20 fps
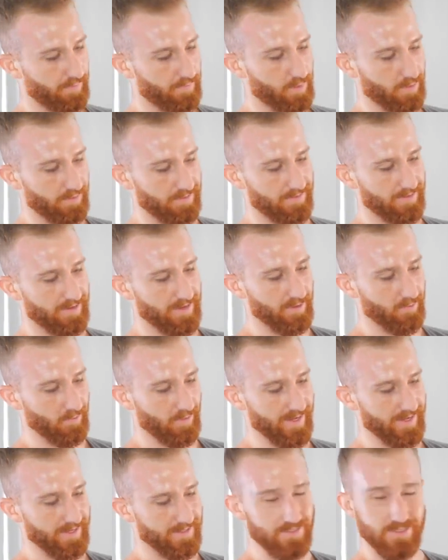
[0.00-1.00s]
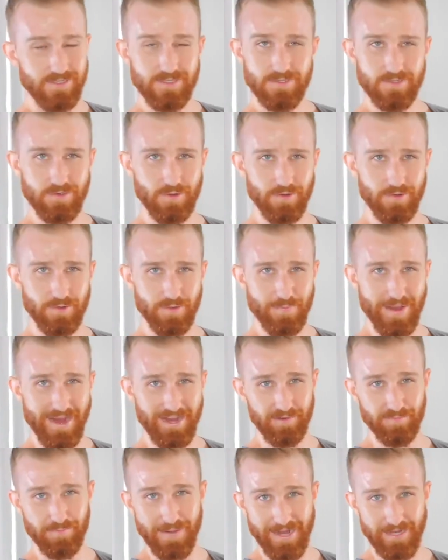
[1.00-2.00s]
you've got ingredients on the
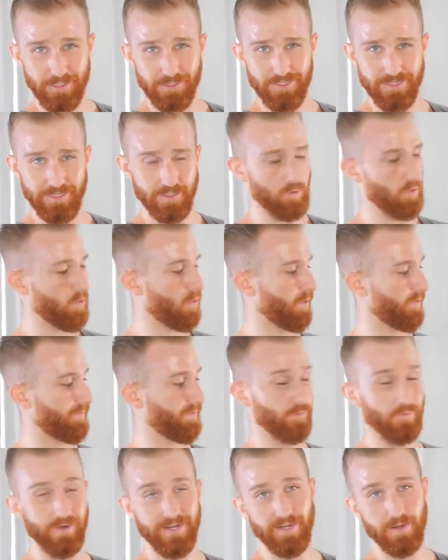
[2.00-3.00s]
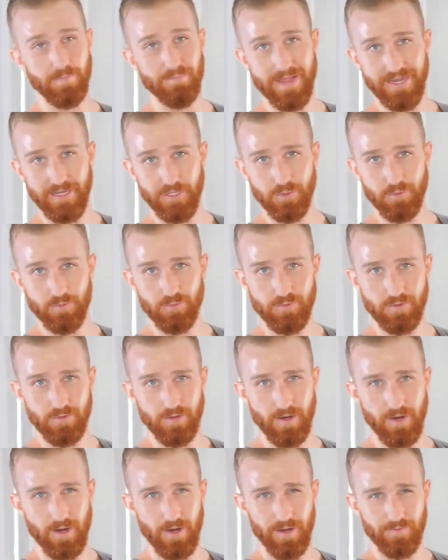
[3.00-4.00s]
back of packaging, or if you're reading a menu
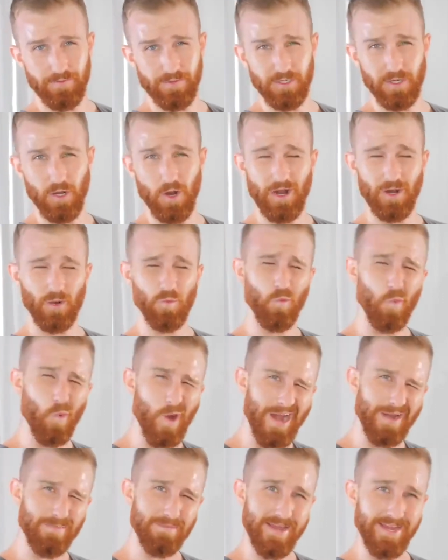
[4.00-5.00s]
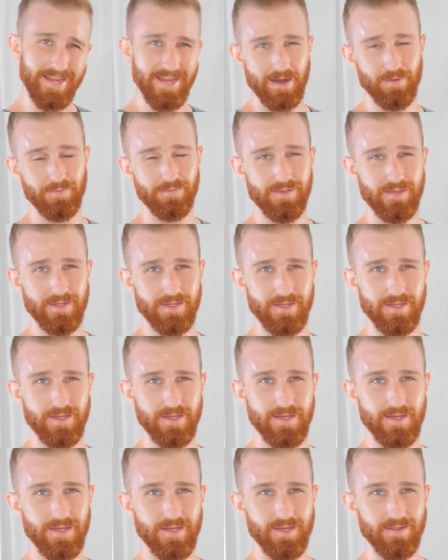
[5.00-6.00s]
that you can't quite make out the
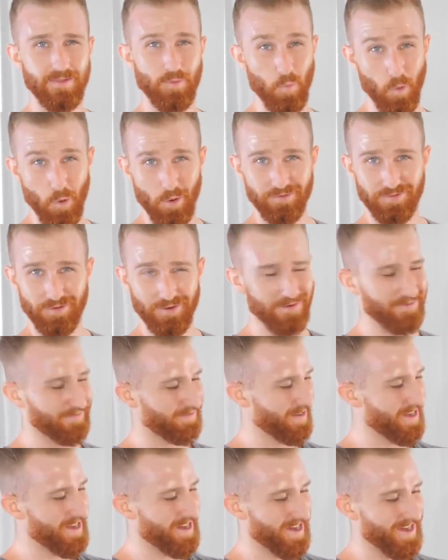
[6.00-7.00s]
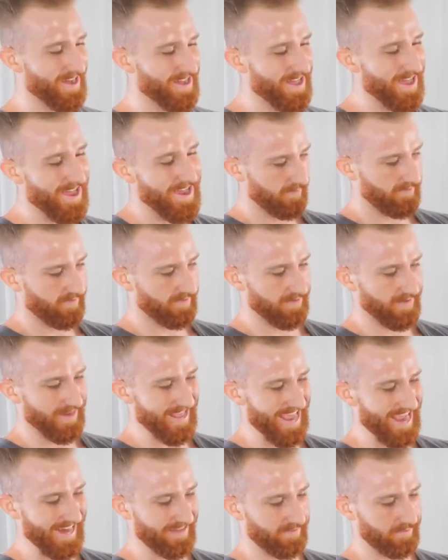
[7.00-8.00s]
words of, this is an
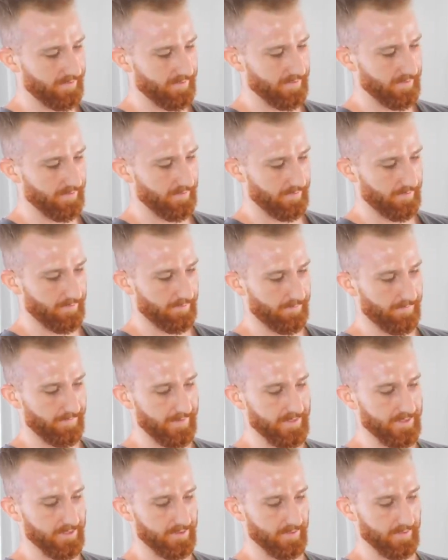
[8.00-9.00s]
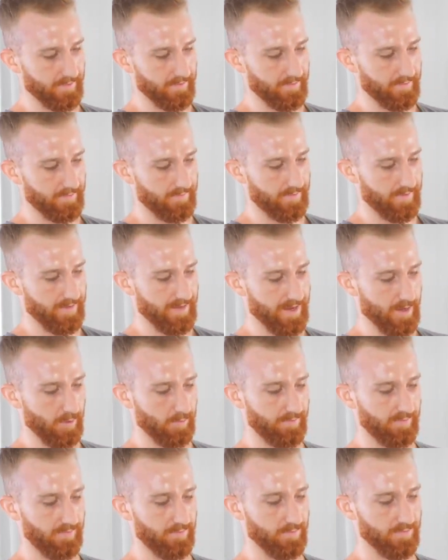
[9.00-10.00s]
excellent feature that
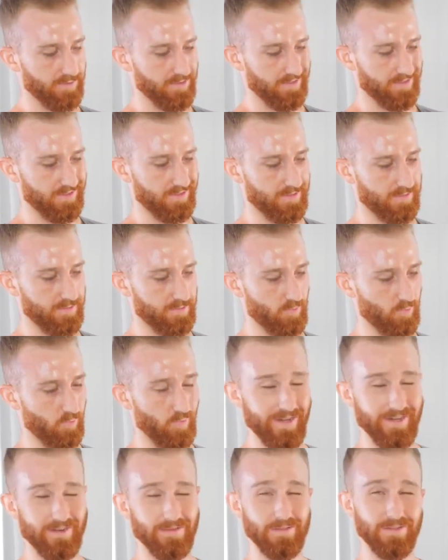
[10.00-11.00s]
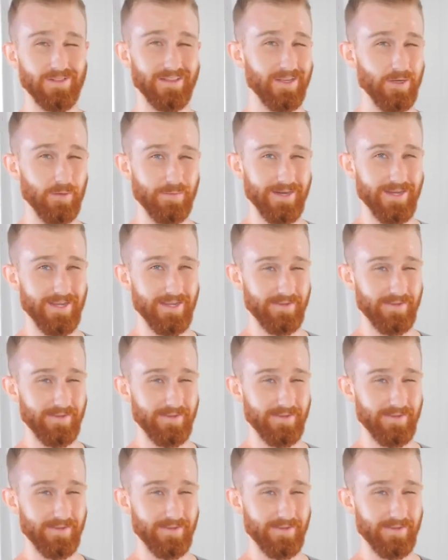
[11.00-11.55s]
helps you just read it a little bit